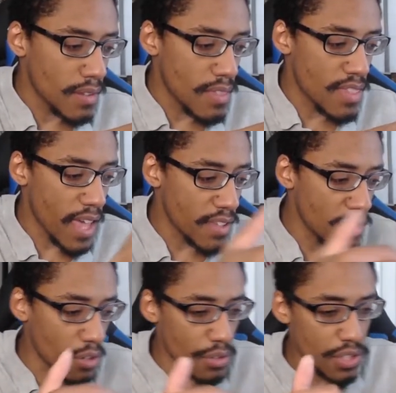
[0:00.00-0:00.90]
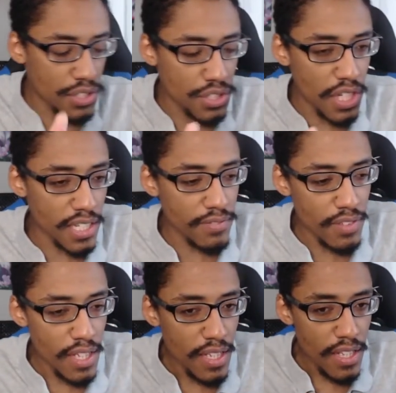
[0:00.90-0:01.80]
you can just kind of
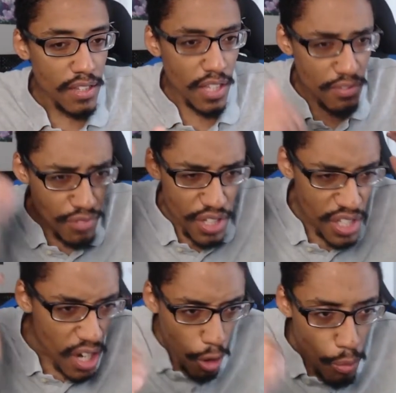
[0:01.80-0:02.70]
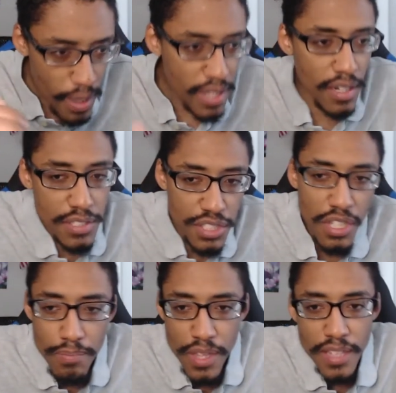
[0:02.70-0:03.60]
like really home in on
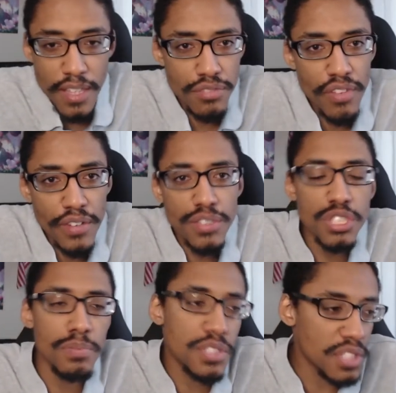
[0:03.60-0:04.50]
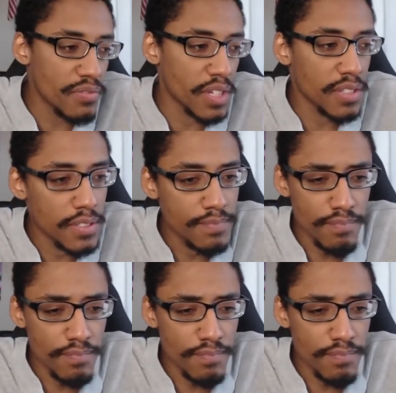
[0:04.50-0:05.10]
something that's very specific.